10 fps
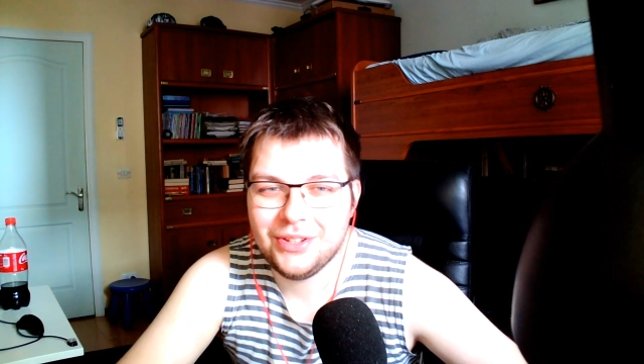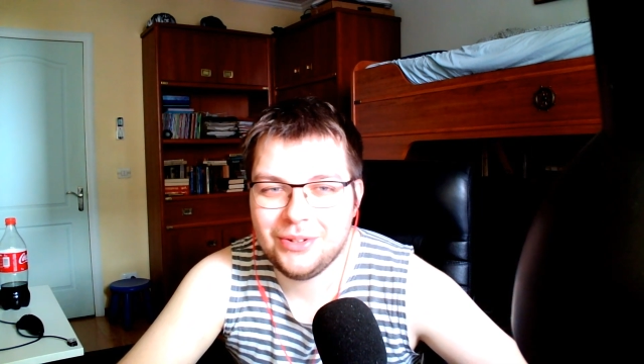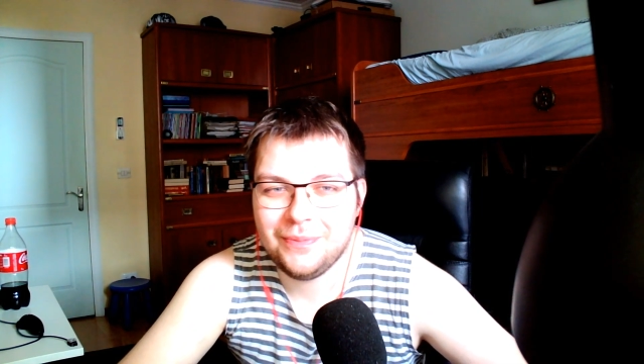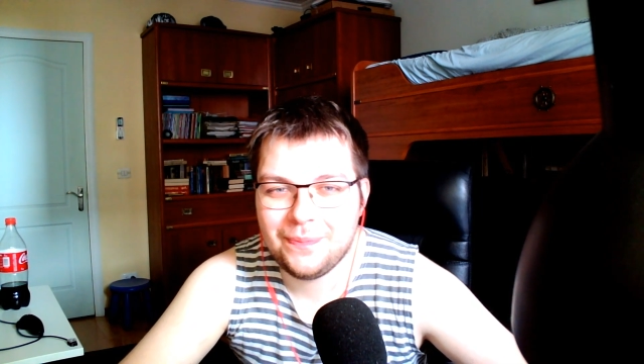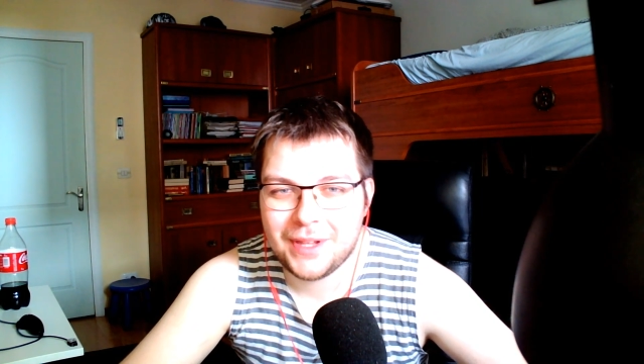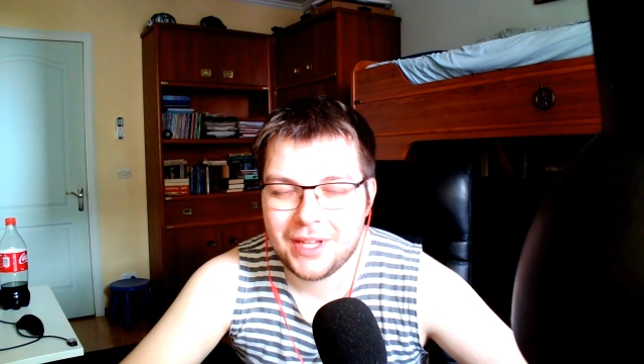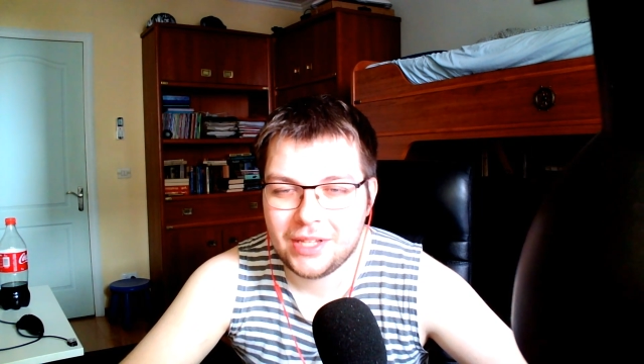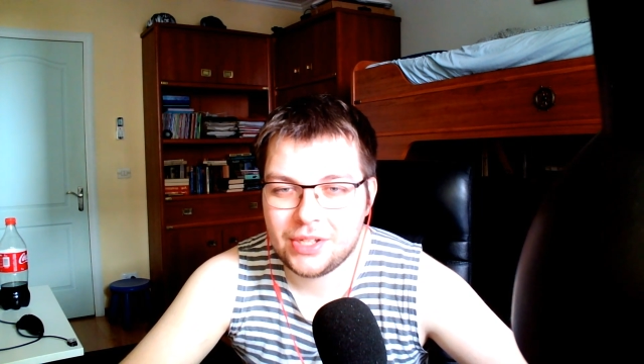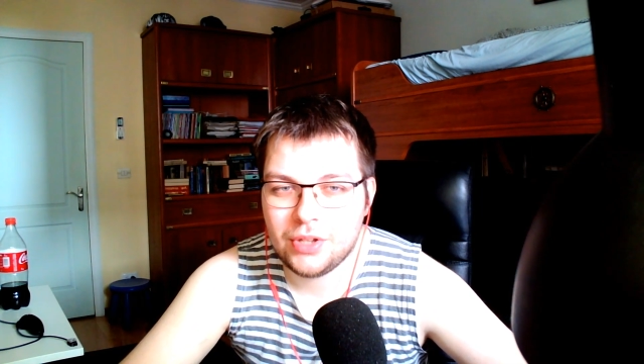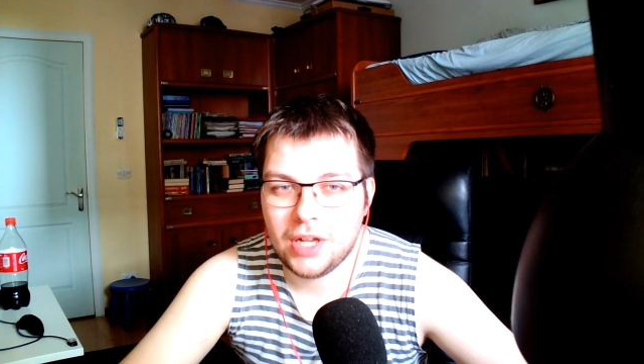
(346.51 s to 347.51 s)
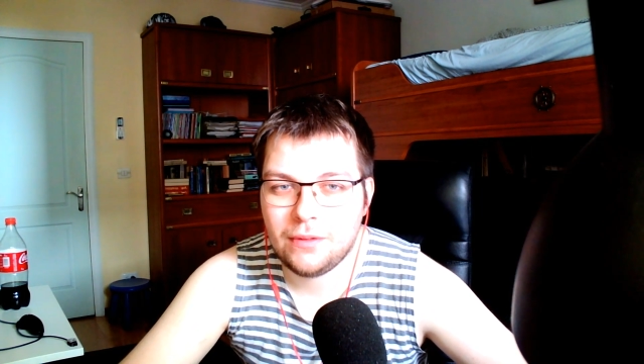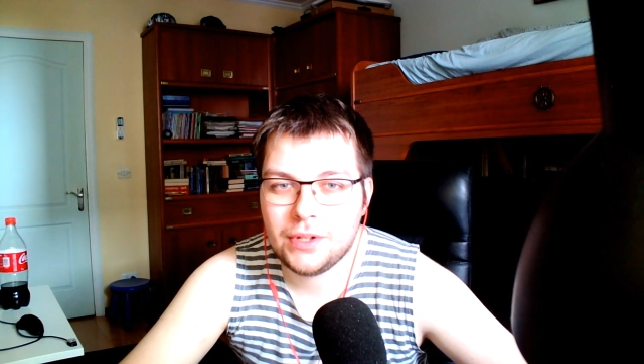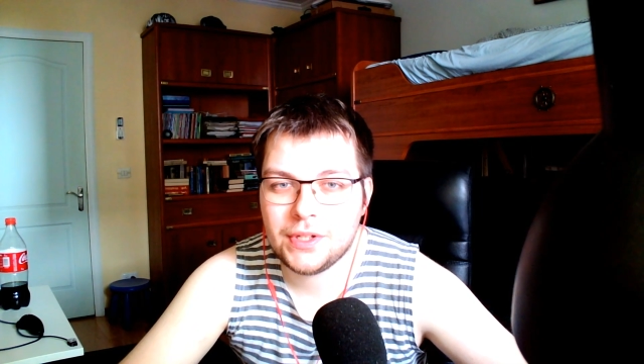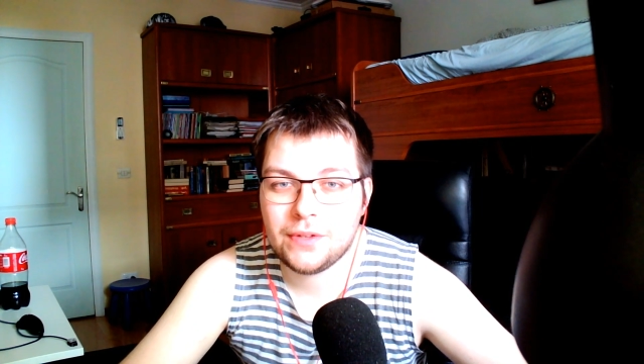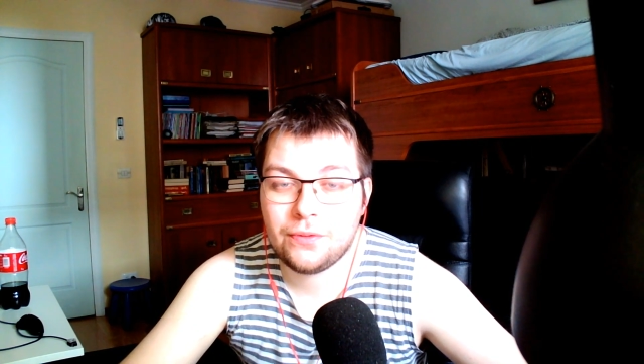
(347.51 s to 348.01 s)
you know. So that
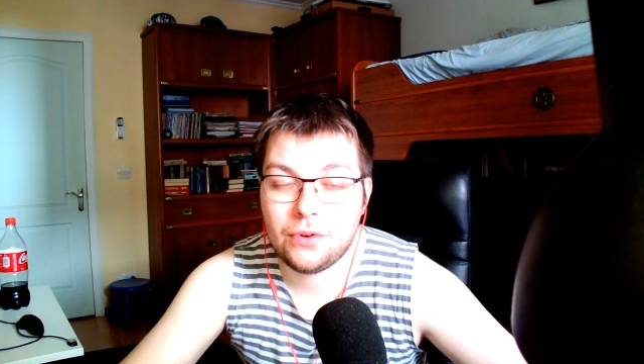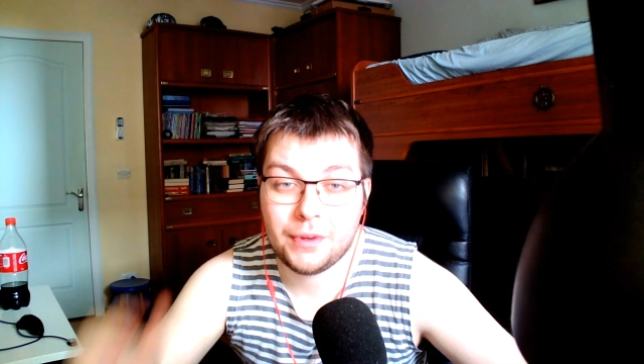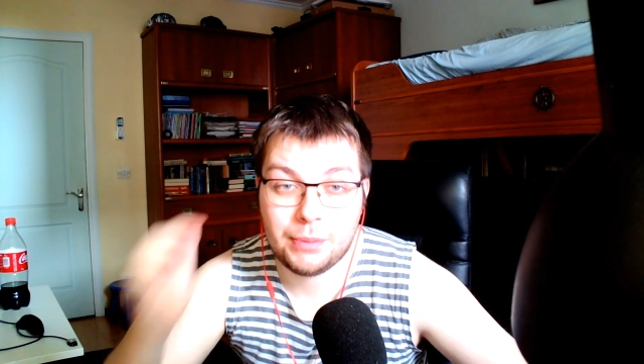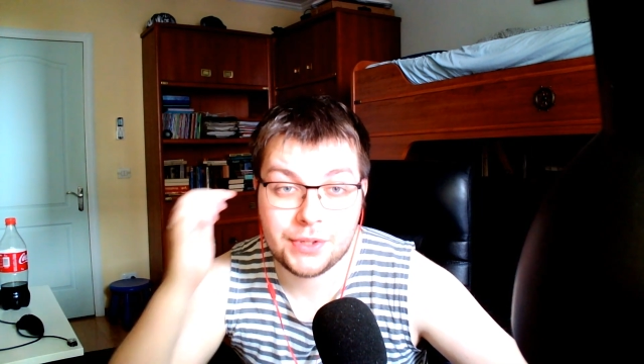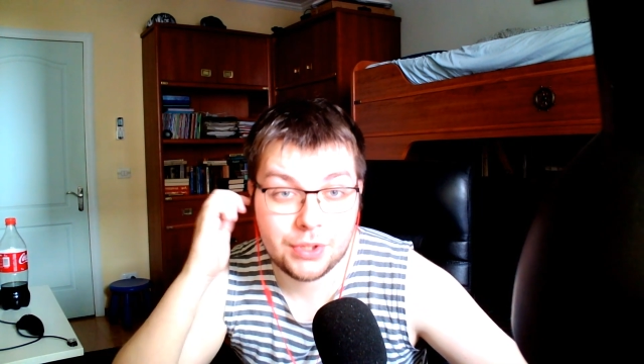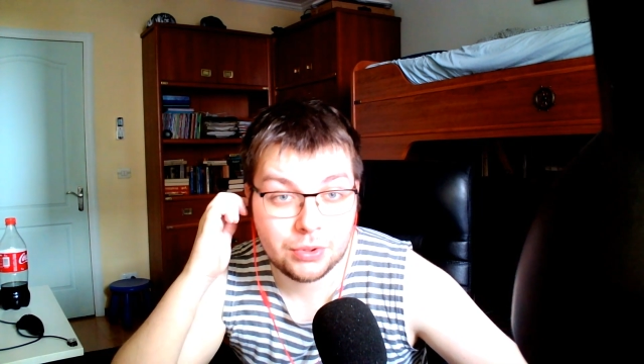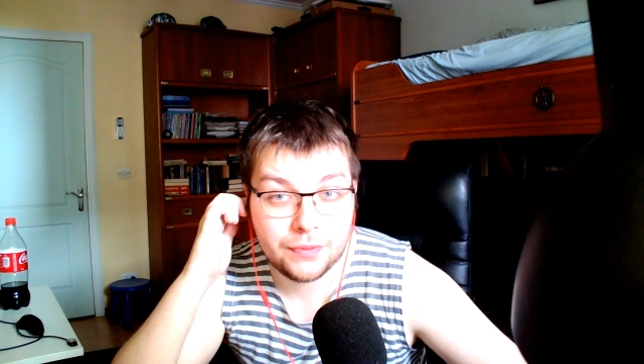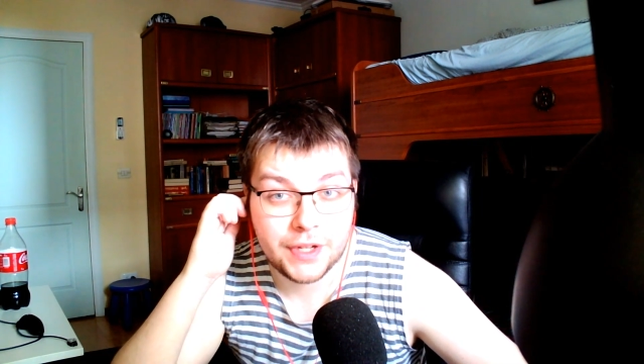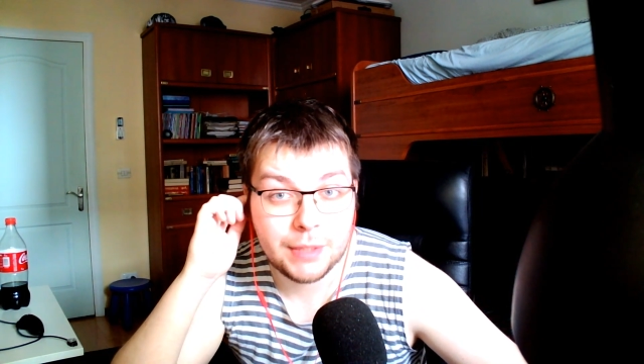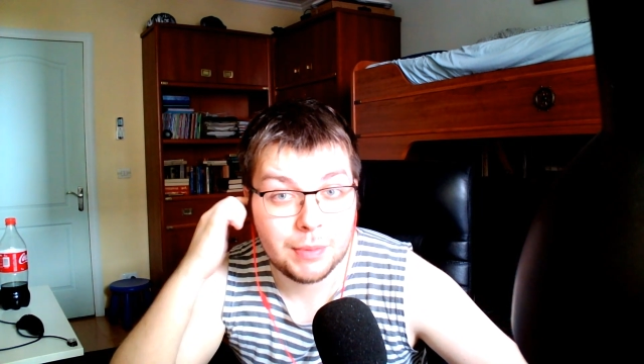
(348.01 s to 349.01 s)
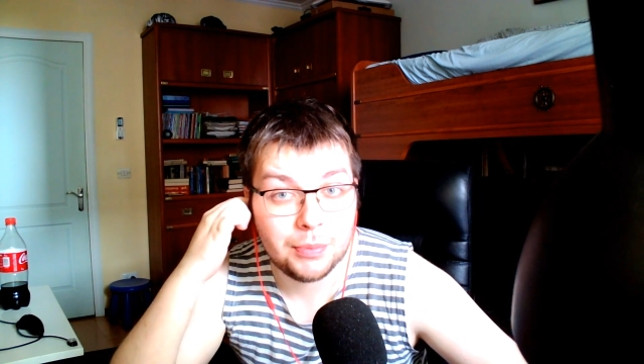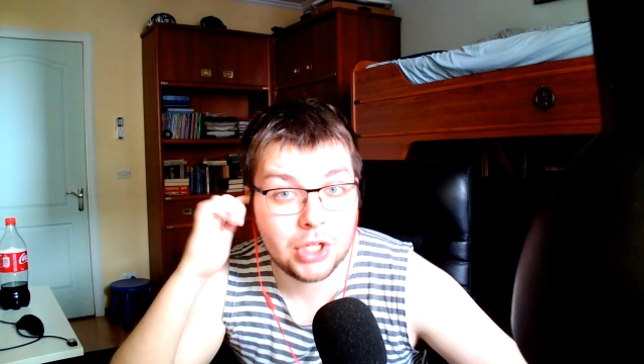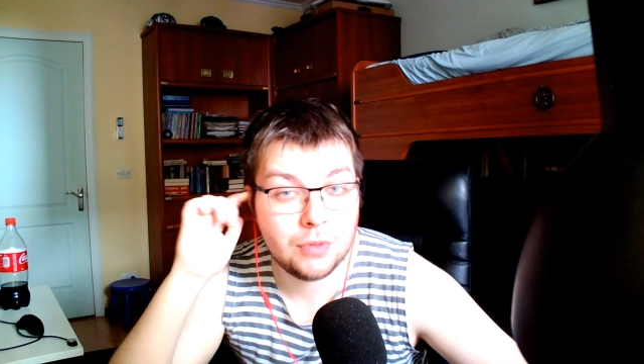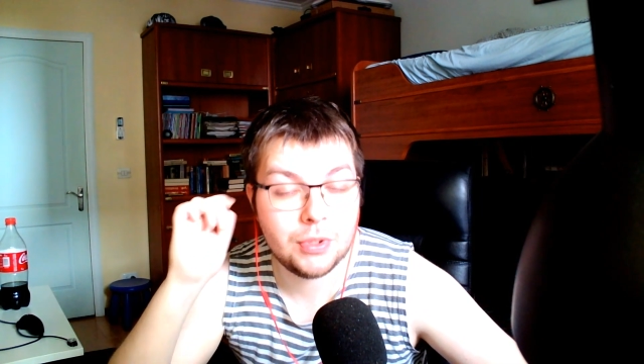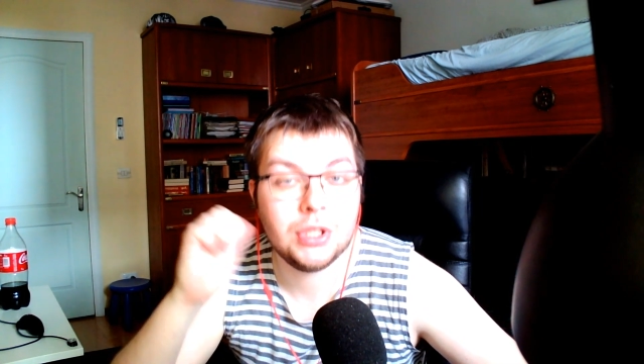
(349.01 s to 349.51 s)
was the fourth episode of Anime
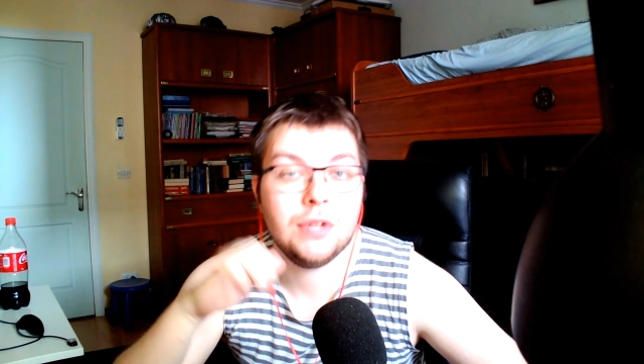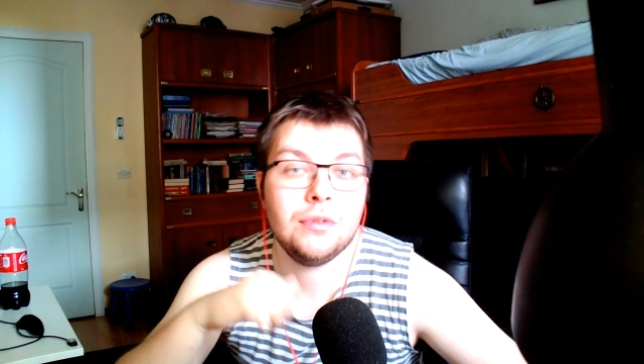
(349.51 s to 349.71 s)
Penguin.